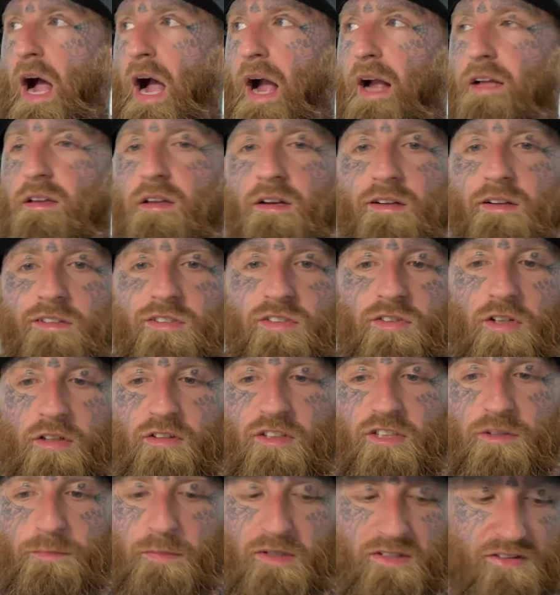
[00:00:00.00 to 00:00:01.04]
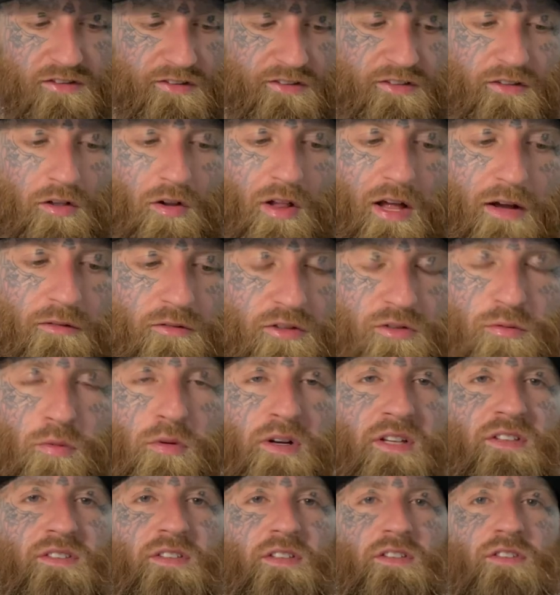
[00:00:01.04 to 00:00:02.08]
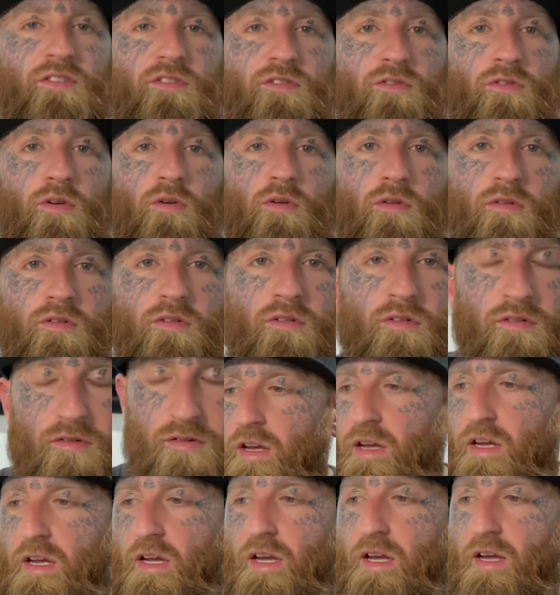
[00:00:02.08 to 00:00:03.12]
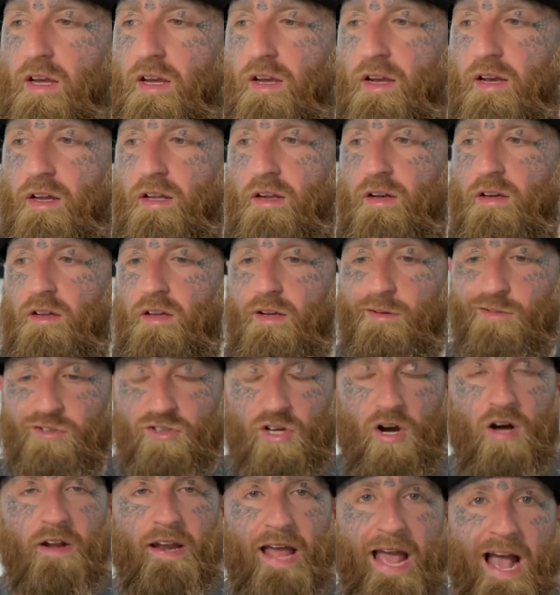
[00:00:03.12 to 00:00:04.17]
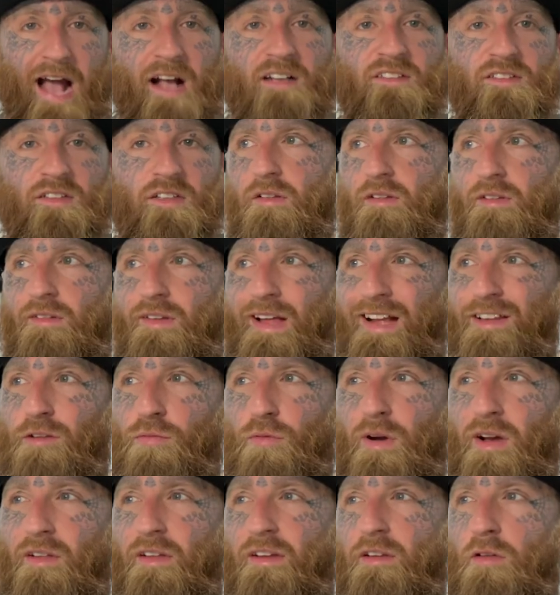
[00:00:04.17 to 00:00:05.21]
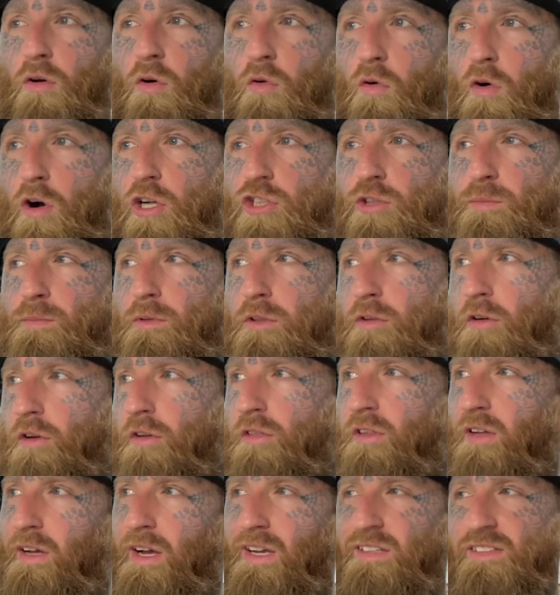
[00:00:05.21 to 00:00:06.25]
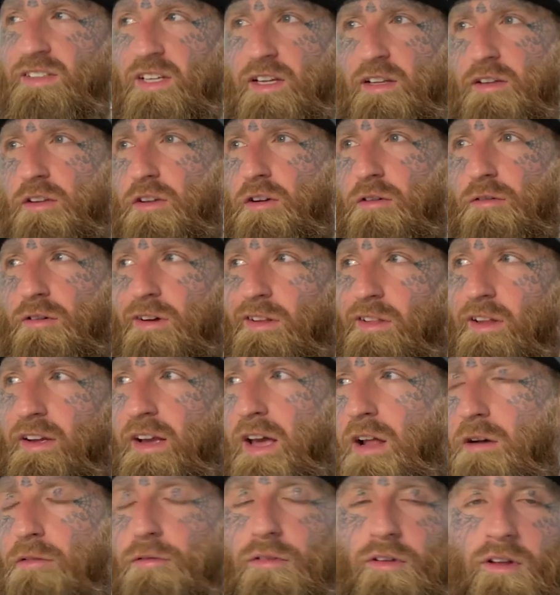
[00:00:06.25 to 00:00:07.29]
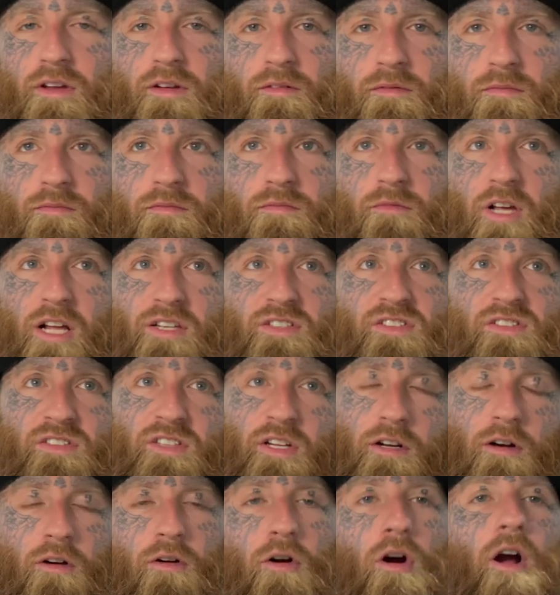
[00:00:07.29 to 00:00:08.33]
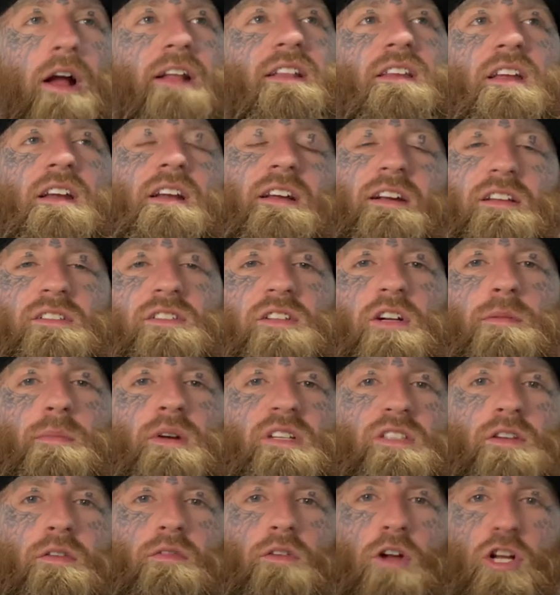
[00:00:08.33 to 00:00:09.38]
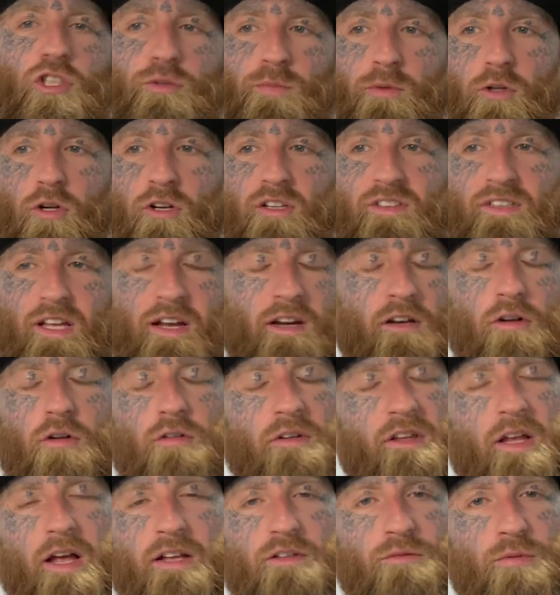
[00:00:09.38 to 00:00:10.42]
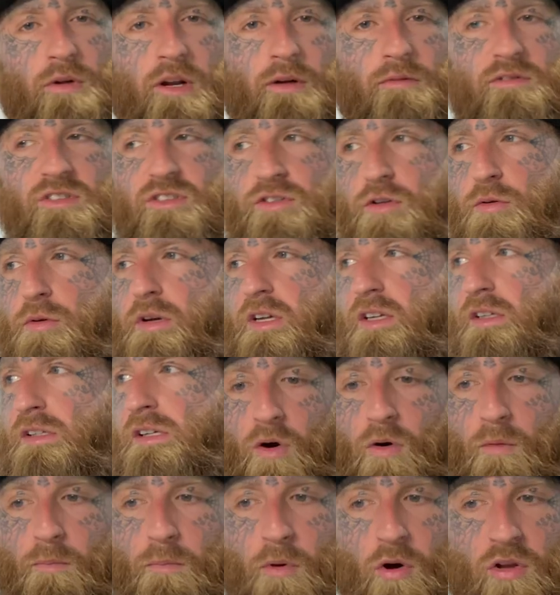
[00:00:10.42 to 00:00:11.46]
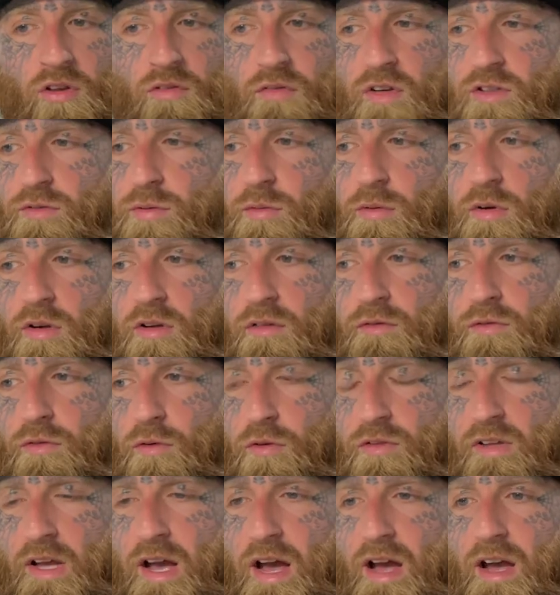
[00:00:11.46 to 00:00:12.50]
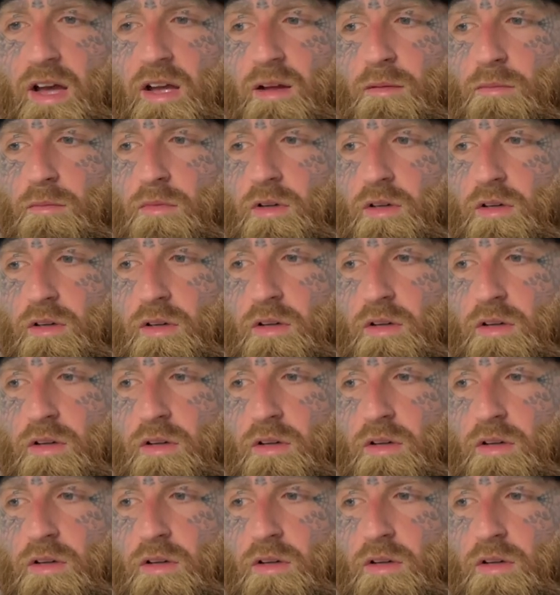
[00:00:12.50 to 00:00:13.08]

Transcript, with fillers: I didn't start this business till I was 26 years old. And it was on accident. That's why, like, the whole entrepreneur thing, I say, you know what, like, I don't really consider, or I didn't consider myself an entrepreneur because I didn't know that's what I was doing. Both of us were working full time.